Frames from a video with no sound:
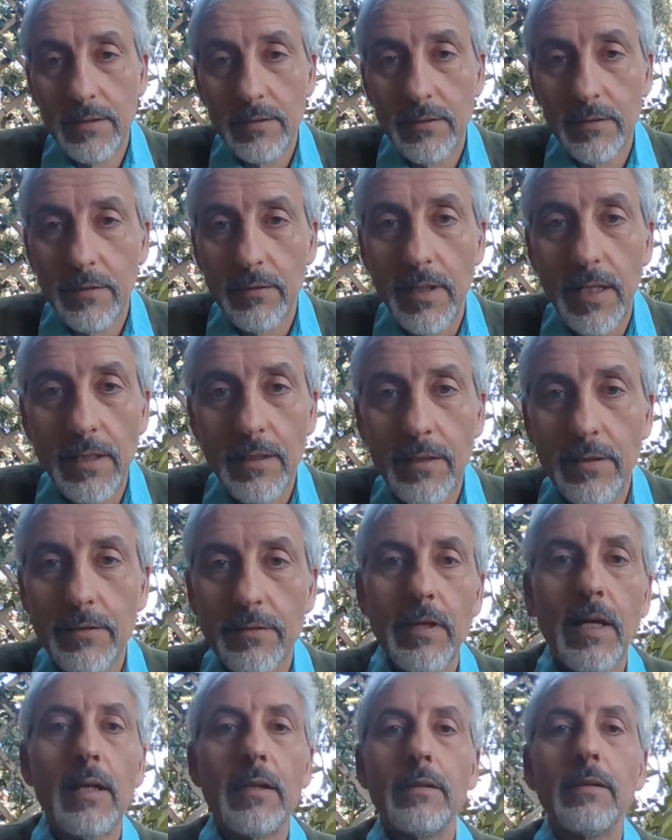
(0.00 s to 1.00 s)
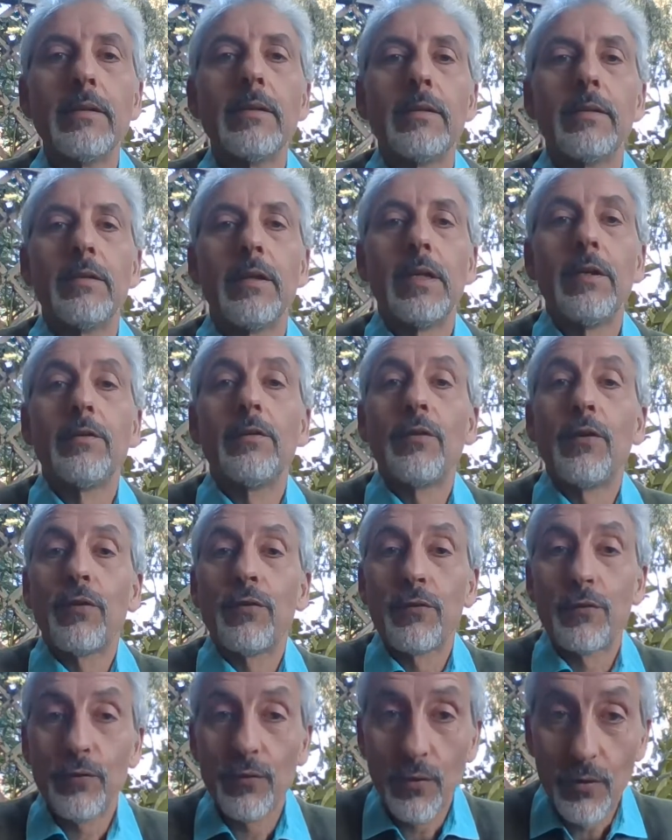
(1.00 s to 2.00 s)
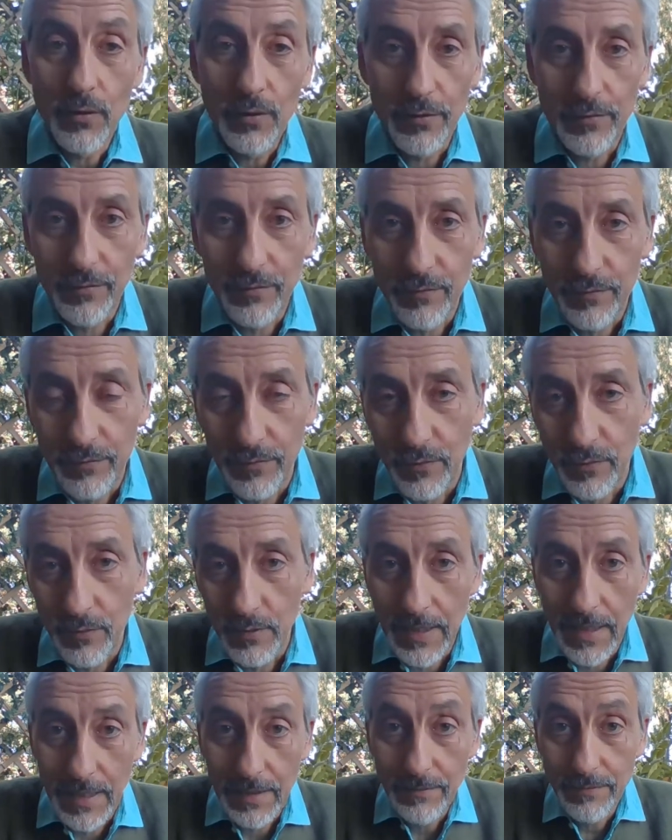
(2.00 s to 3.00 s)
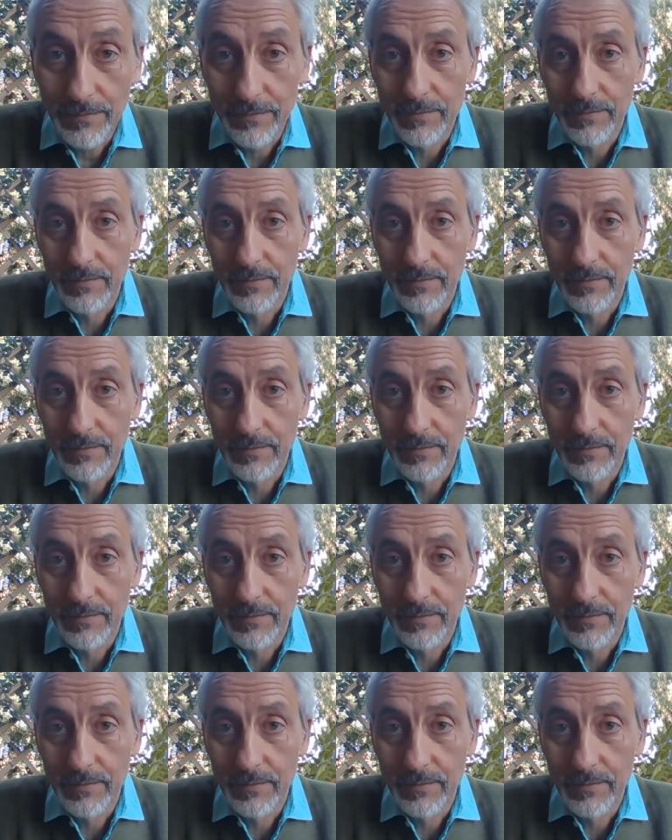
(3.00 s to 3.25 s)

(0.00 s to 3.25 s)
Just like the sun is the source of all life,